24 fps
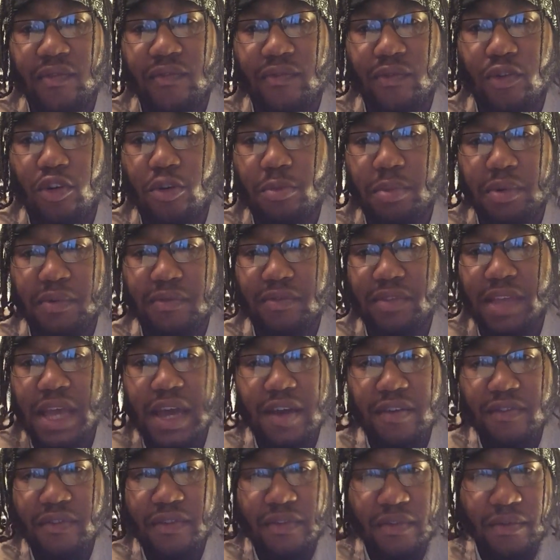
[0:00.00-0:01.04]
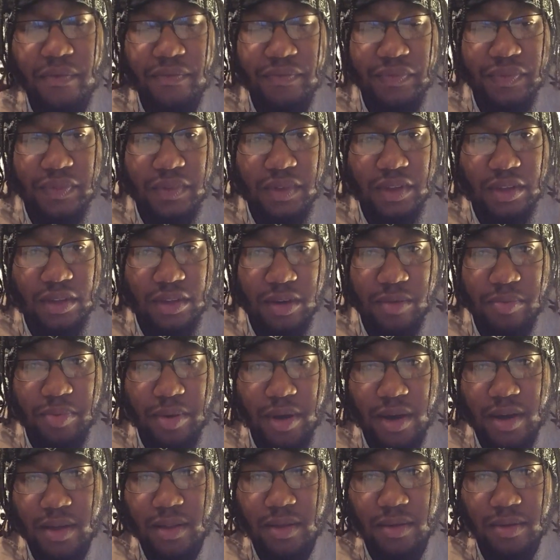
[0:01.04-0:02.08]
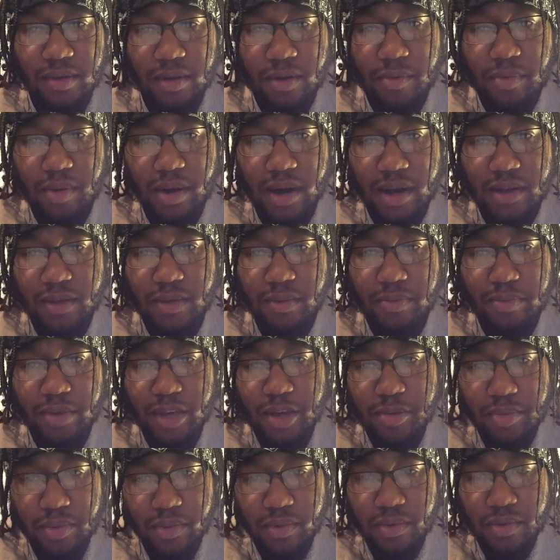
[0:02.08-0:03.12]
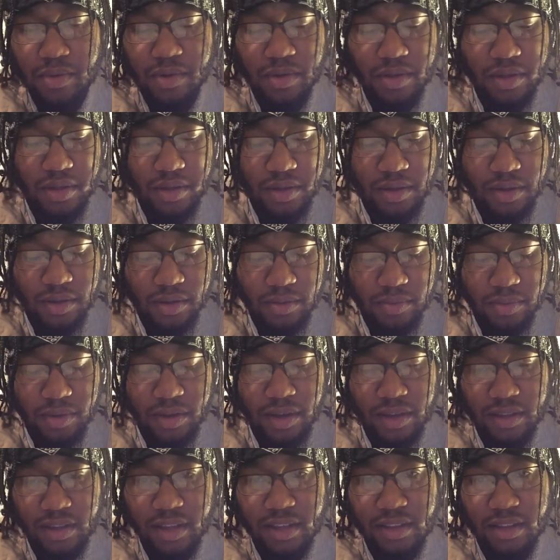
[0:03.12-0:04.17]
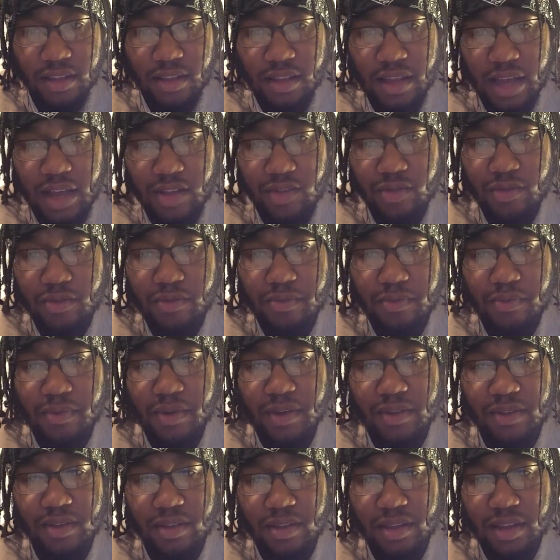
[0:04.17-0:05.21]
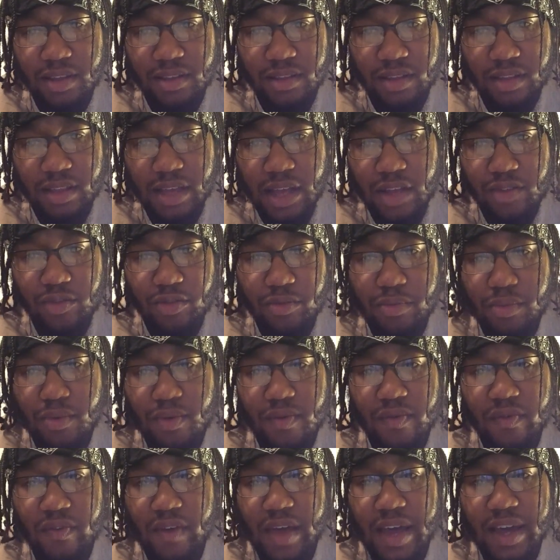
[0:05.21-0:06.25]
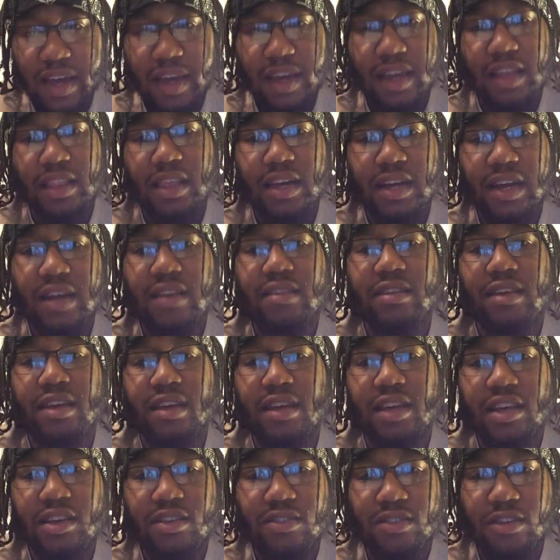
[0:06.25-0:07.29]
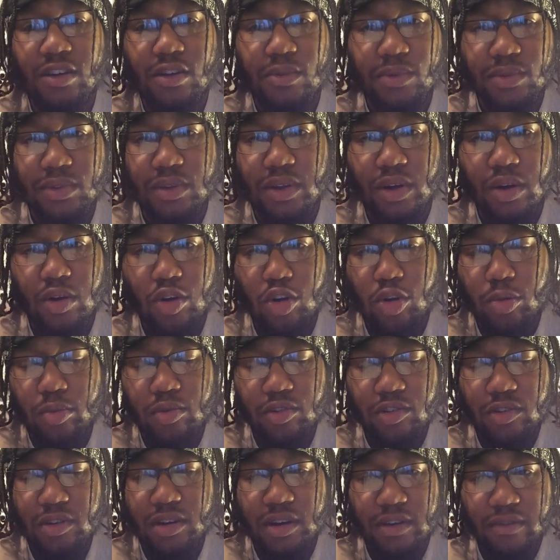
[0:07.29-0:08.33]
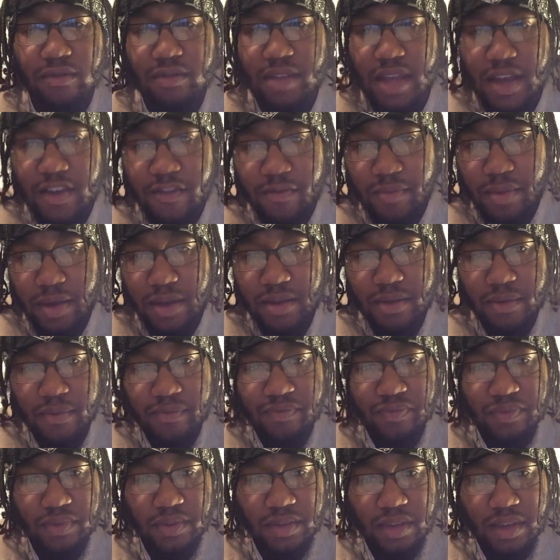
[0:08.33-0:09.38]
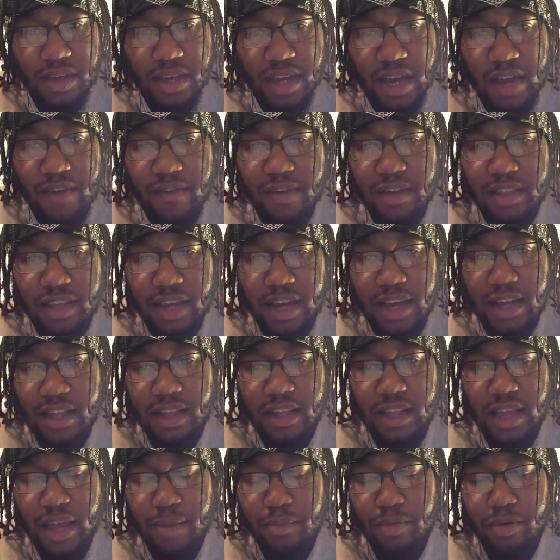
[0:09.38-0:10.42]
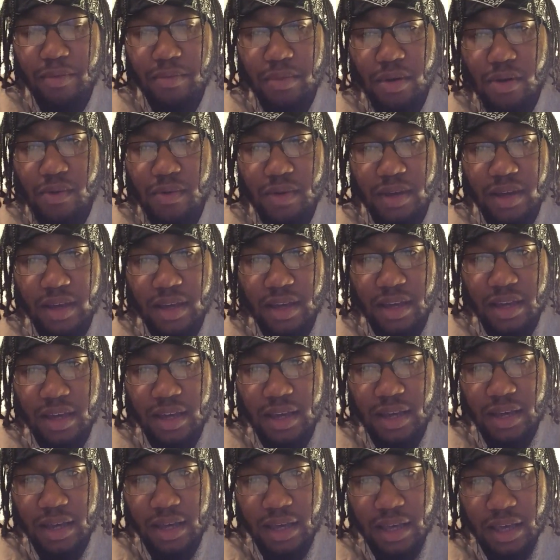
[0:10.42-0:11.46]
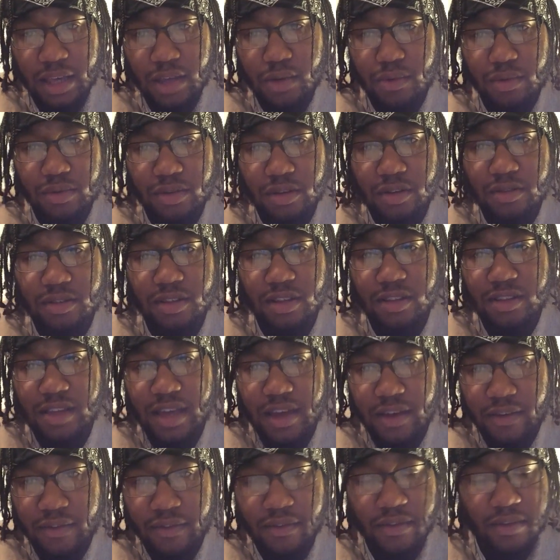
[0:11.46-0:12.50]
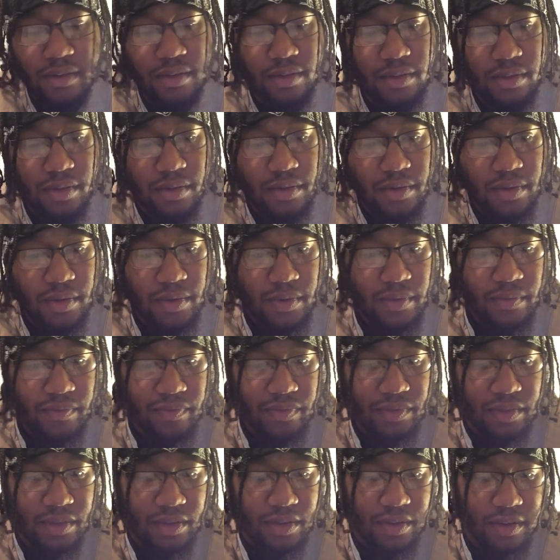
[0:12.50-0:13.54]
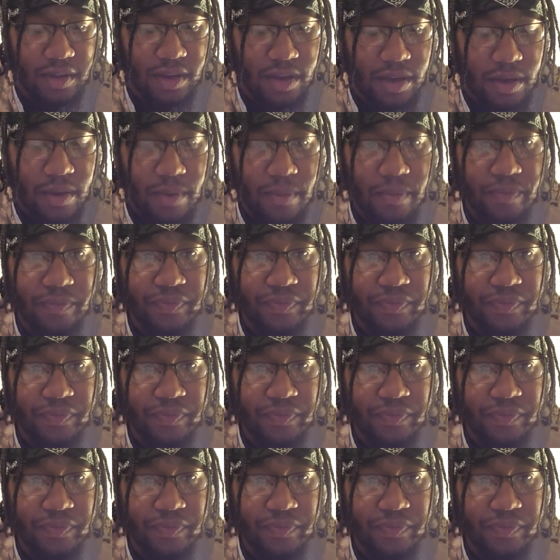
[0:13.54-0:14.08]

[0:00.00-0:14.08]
form of death upon the people, because he's a natural born faggot. And like I said, Esau was the harbinger of death, man. Everything that they promote it equals onto death. Okay.